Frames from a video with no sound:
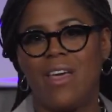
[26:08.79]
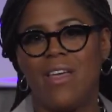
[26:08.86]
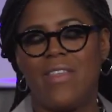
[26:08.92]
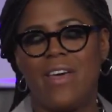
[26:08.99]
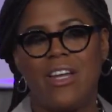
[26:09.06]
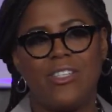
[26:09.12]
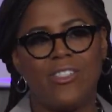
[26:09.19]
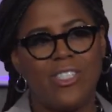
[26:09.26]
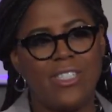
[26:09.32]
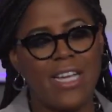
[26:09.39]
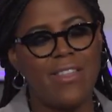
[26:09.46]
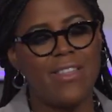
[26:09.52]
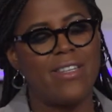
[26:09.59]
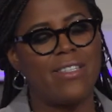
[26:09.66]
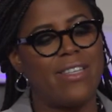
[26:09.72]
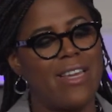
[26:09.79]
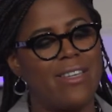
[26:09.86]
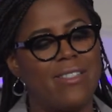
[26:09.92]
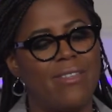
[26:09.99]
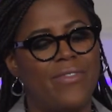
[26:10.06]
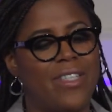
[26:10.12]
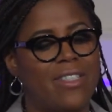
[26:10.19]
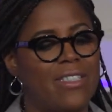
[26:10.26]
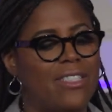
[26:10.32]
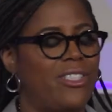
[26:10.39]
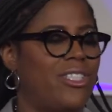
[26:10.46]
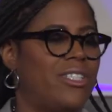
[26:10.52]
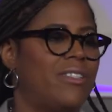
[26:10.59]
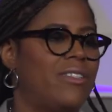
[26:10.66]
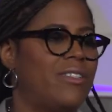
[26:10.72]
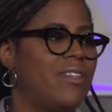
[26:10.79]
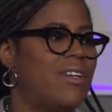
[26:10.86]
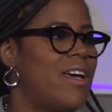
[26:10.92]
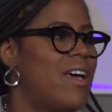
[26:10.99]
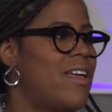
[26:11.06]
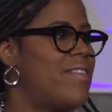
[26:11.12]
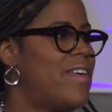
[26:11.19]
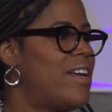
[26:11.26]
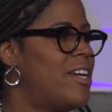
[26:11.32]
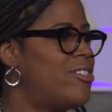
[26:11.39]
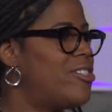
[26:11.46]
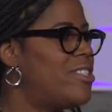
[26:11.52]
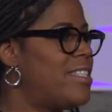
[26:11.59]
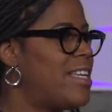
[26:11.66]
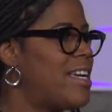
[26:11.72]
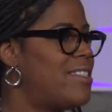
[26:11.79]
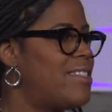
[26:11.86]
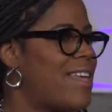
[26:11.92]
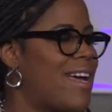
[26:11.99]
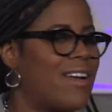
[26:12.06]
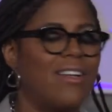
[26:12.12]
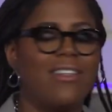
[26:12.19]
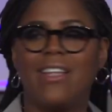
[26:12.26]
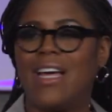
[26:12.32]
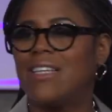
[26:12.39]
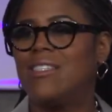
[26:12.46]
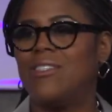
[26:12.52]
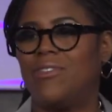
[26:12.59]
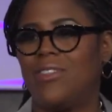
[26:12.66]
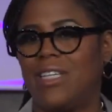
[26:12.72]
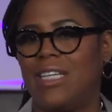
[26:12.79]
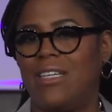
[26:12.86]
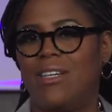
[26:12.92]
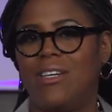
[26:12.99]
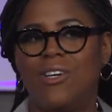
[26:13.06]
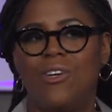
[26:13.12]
That understand that it takes a village, that understands that collectively